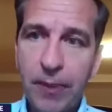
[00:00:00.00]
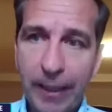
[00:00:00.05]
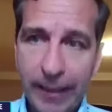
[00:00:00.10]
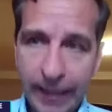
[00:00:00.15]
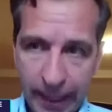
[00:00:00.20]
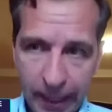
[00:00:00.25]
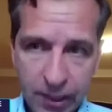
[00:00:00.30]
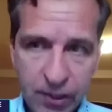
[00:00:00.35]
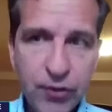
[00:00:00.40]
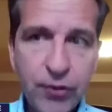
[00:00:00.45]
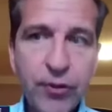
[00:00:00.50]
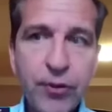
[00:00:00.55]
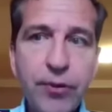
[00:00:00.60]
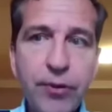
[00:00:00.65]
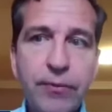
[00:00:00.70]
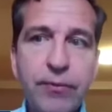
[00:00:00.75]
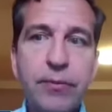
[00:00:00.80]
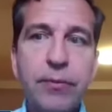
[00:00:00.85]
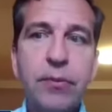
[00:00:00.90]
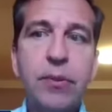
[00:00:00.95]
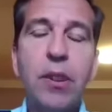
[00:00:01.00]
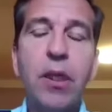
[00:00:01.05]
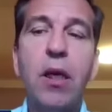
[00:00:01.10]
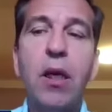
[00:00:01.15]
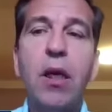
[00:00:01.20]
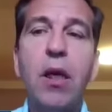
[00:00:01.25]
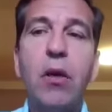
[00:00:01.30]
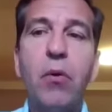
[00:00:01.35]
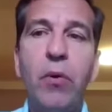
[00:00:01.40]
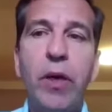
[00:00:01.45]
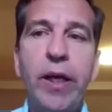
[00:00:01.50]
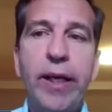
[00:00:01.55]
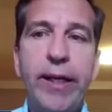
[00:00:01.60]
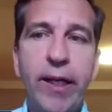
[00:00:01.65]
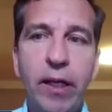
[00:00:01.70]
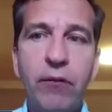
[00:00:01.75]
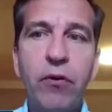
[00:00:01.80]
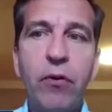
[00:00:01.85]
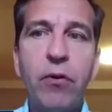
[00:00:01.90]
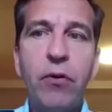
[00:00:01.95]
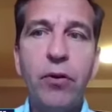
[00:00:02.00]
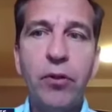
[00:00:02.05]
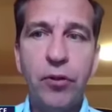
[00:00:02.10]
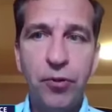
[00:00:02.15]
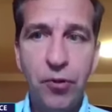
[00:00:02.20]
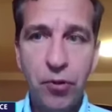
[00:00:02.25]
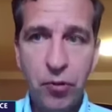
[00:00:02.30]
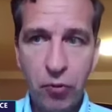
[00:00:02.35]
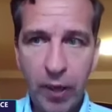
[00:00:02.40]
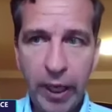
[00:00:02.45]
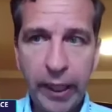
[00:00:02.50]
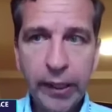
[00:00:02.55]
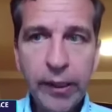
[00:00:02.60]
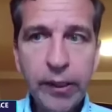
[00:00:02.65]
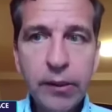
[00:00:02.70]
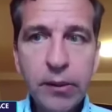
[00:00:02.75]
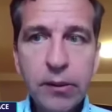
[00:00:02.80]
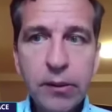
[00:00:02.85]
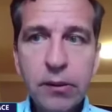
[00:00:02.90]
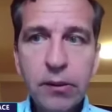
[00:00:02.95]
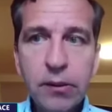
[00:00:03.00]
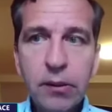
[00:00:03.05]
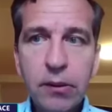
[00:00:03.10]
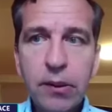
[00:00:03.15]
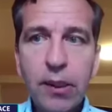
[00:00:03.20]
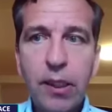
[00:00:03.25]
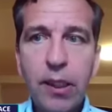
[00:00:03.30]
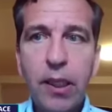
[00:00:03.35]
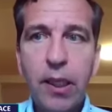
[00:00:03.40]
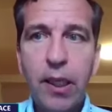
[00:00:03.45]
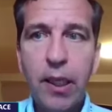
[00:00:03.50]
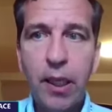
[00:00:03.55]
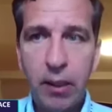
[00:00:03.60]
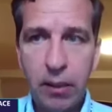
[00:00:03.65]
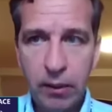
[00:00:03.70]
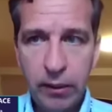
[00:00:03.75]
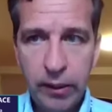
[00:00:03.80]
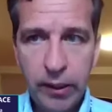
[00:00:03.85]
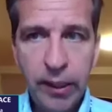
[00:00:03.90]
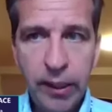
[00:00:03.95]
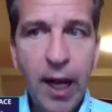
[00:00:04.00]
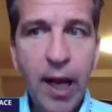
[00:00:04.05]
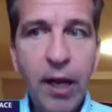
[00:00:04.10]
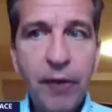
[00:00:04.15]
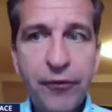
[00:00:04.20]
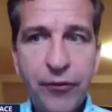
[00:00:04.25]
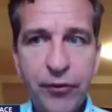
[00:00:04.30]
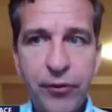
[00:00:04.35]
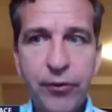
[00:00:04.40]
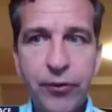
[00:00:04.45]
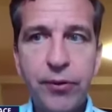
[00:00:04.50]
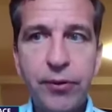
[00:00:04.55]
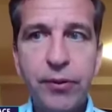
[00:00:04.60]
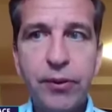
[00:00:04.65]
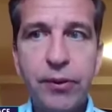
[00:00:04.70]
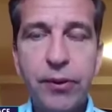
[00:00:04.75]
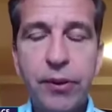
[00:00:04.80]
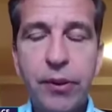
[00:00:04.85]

Next year, we'll deliver Ukraine, and the year after,